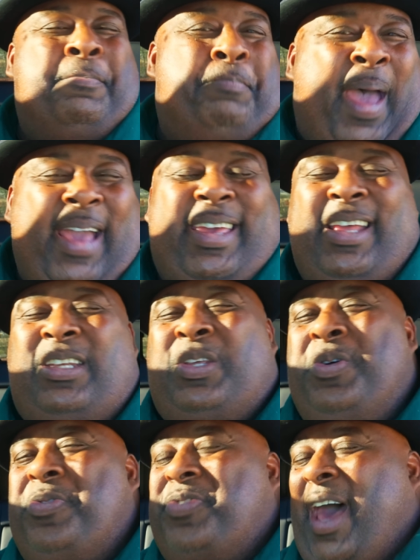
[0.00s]
Back in
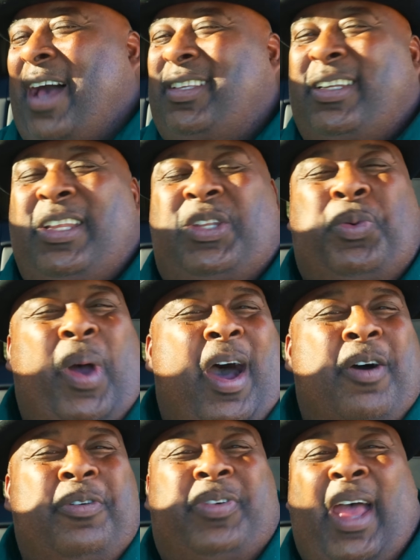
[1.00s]

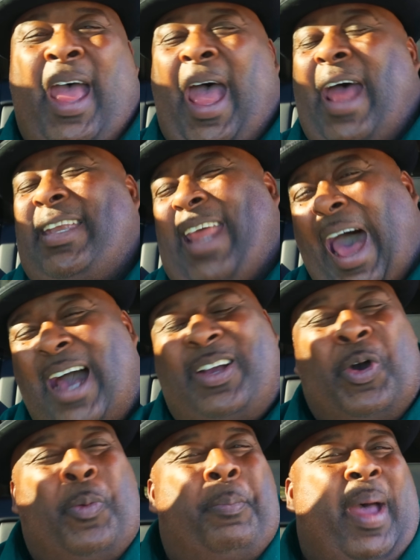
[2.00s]
2012,
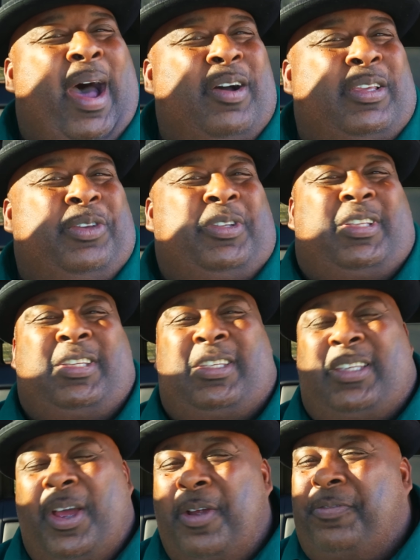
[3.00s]
Taco Bell used to
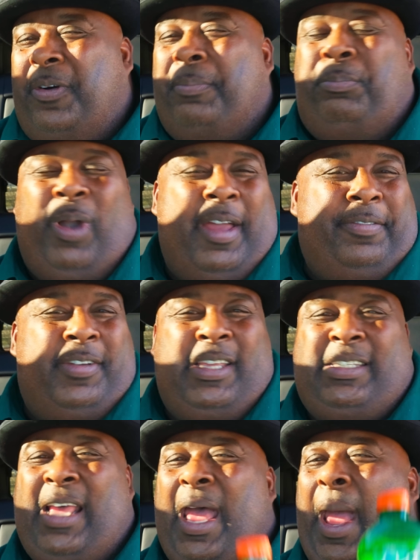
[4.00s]
serve for
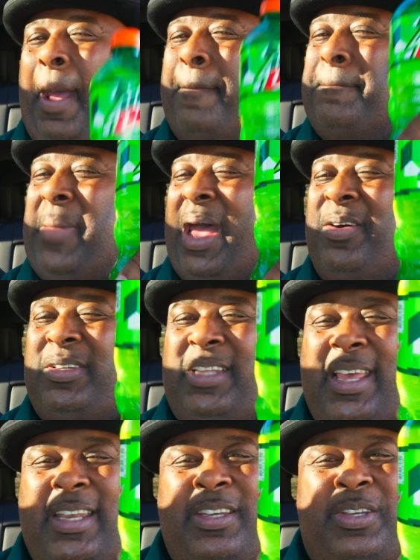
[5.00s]
breakfast
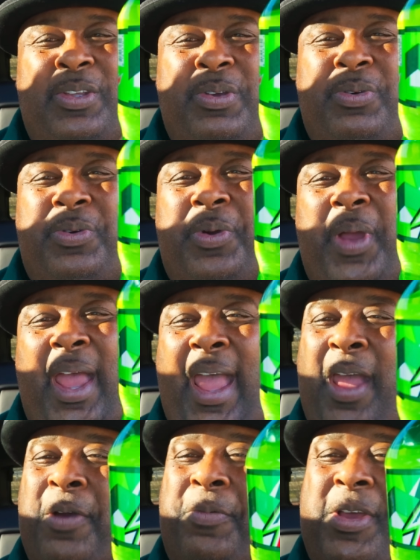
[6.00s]
Mountain Dew
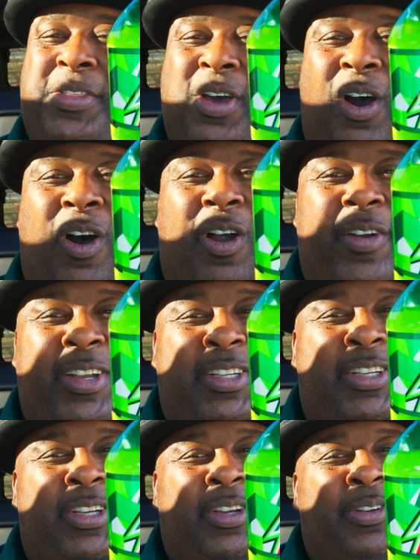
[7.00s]
with orange
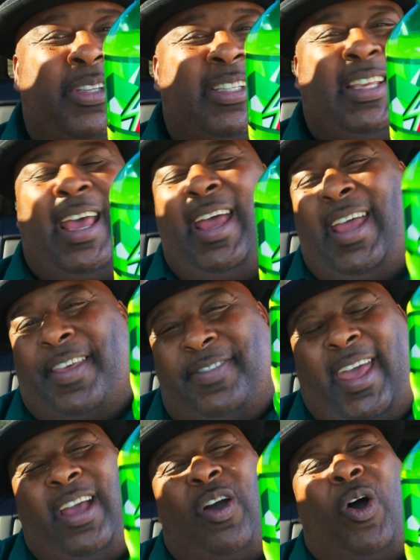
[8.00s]
juice, and
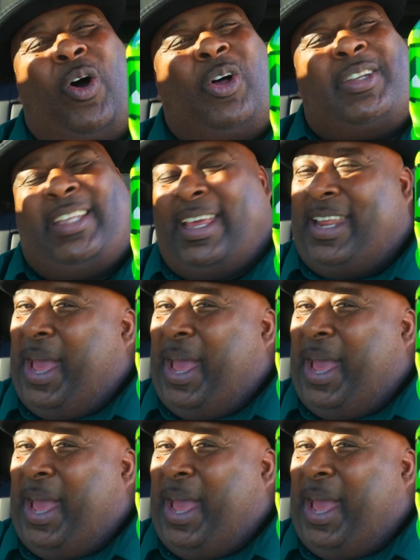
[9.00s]
they called it